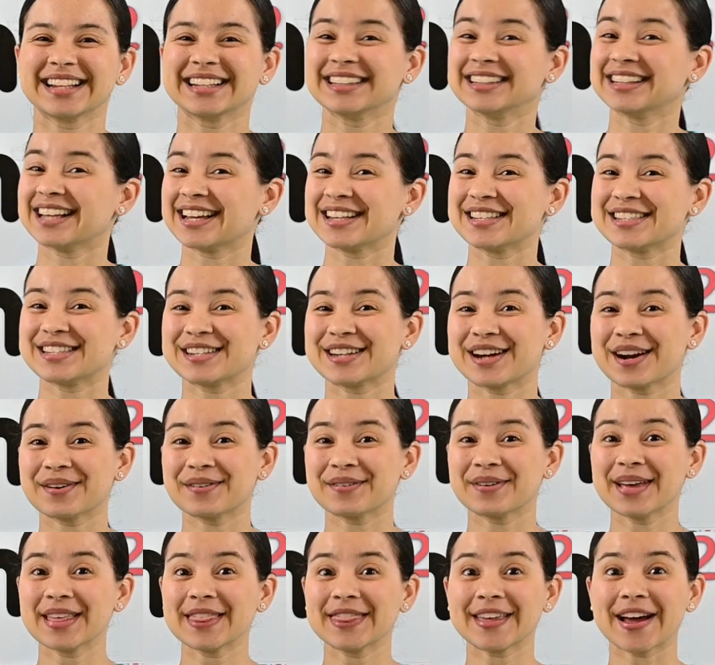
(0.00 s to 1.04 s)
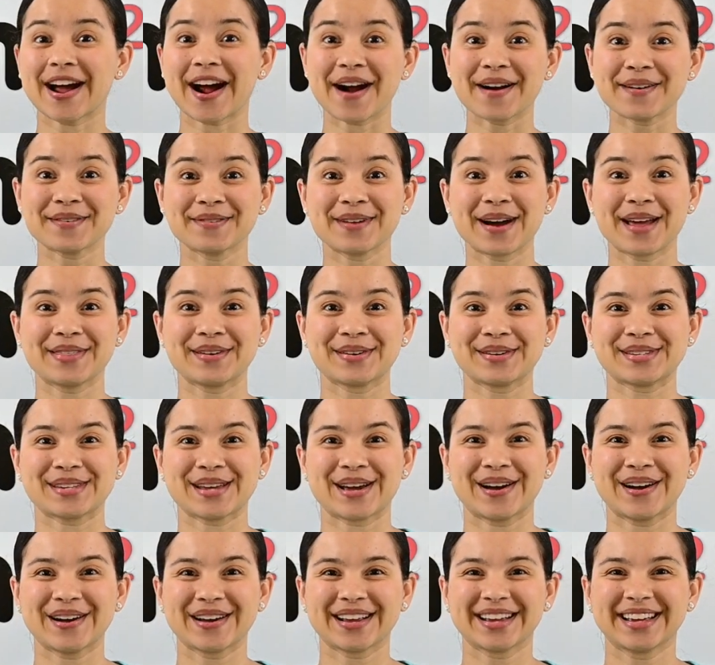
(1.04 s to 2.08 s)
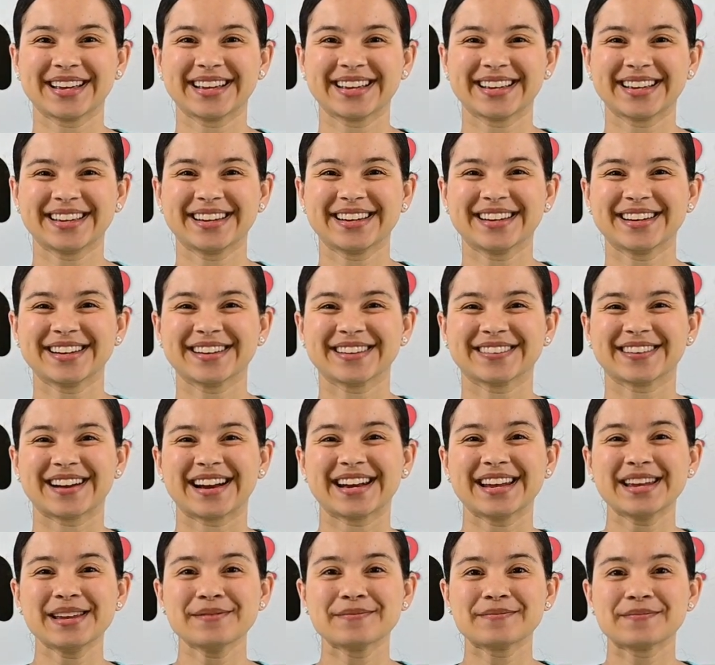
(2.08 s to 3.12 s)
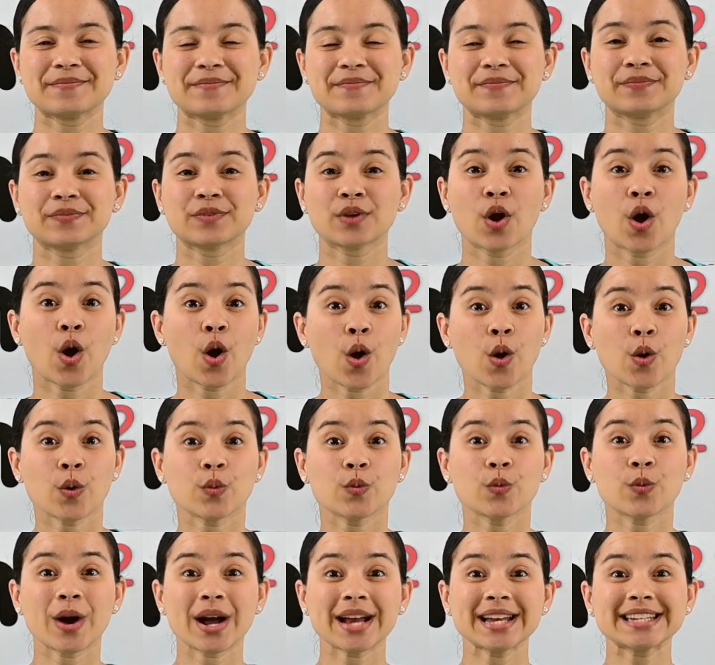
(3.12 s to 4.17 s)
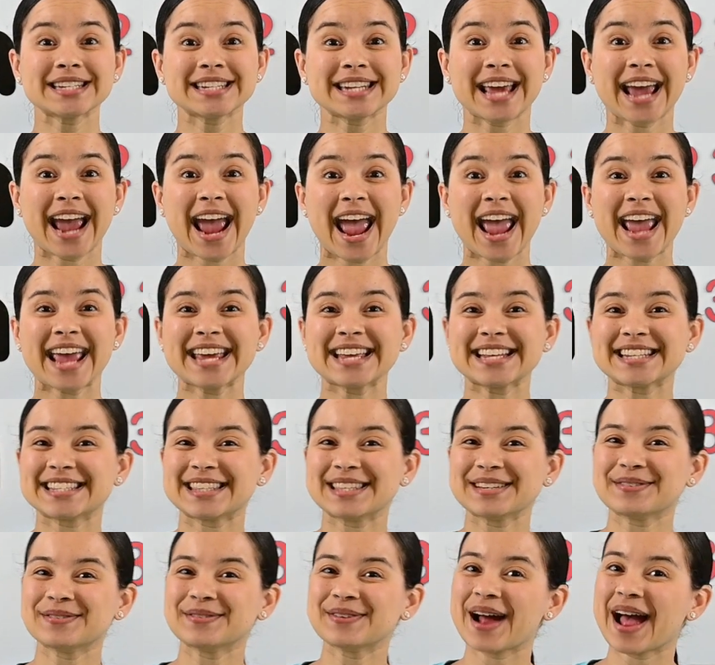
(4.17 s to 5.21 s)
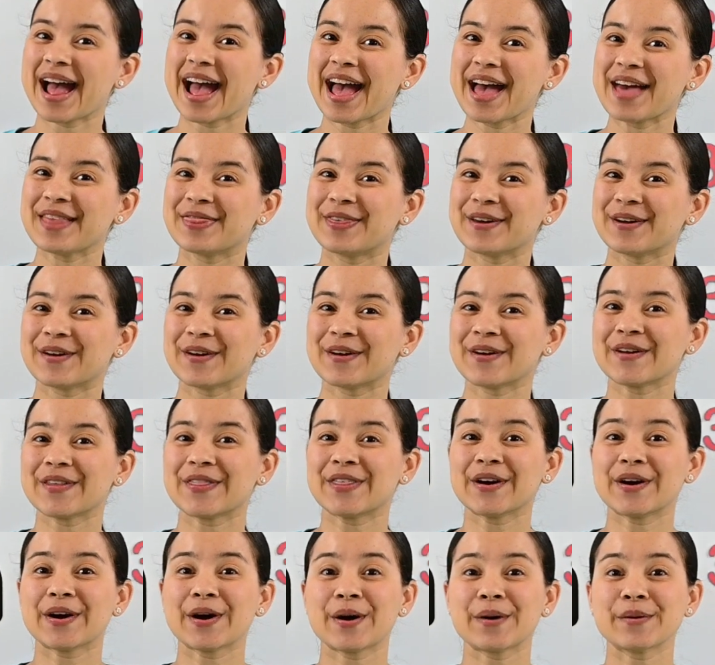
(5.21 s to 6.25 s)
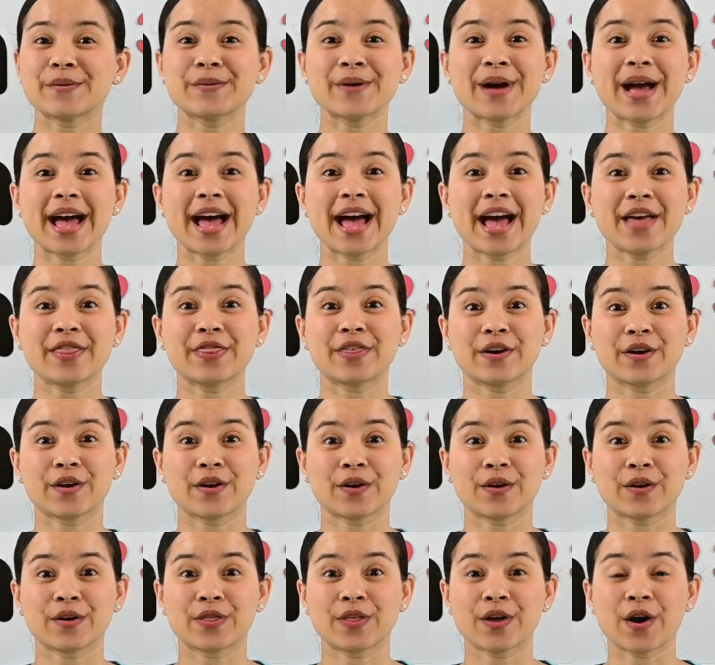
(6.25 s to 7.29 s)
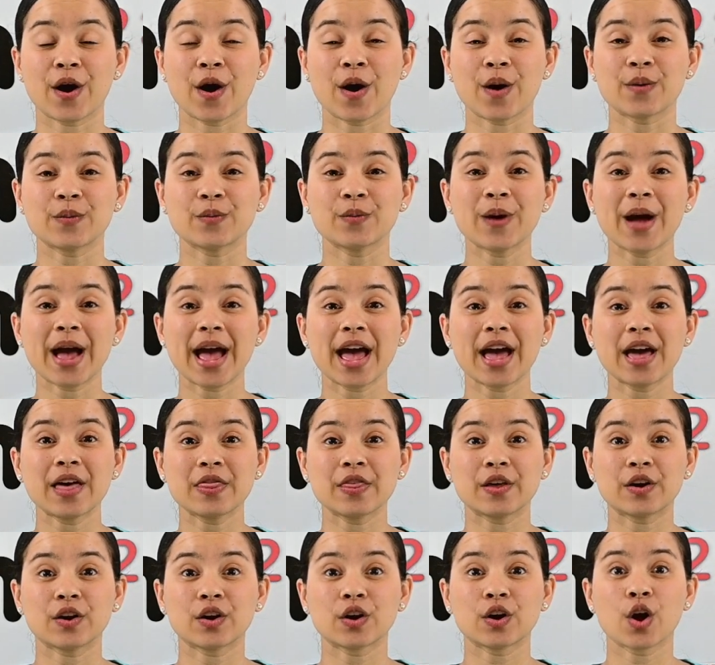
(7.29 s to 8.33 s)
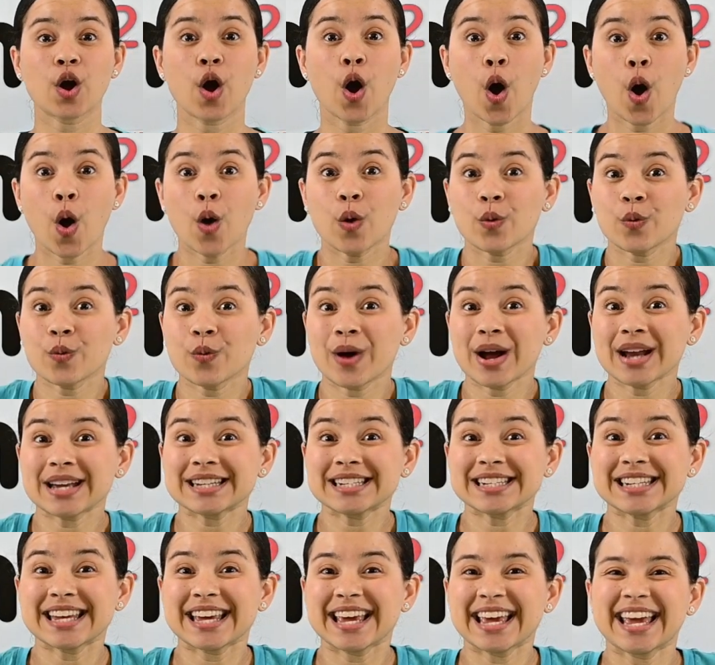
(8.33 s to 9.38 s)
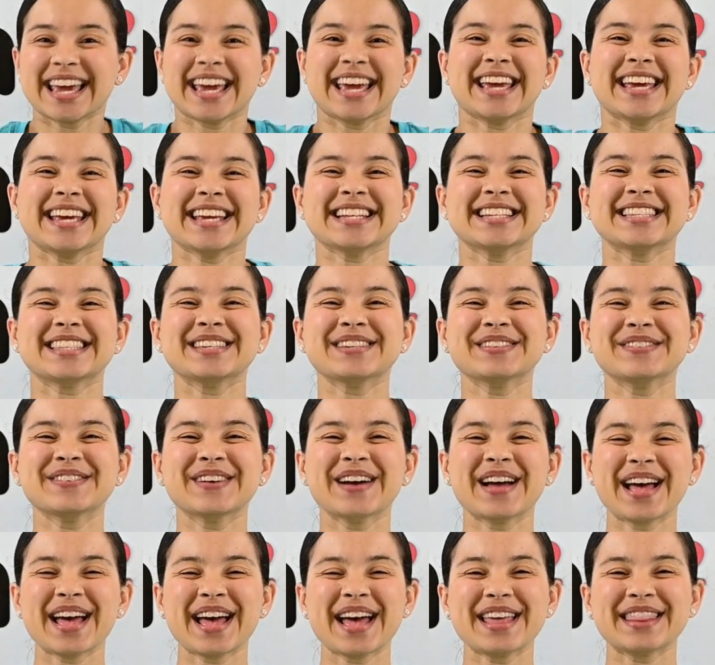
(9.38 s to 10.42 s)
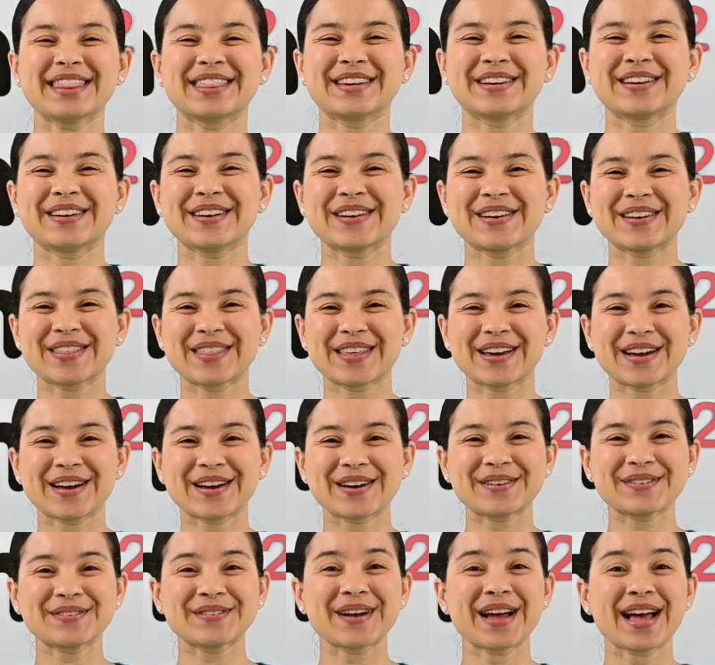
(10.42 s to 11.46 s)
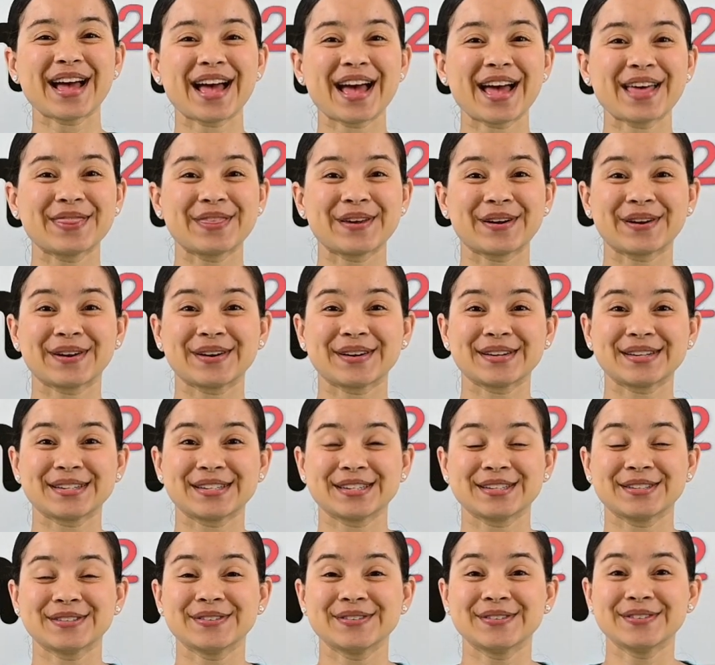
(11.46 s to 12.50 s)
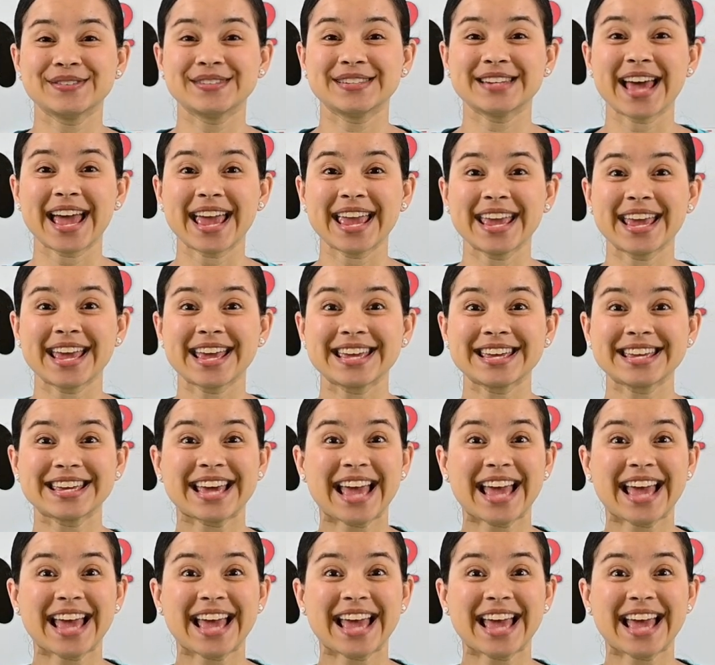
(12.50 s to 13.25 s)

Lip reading: Let's start with our weather song. Ready? What is the weather, the weather, the weather? What is the weather today?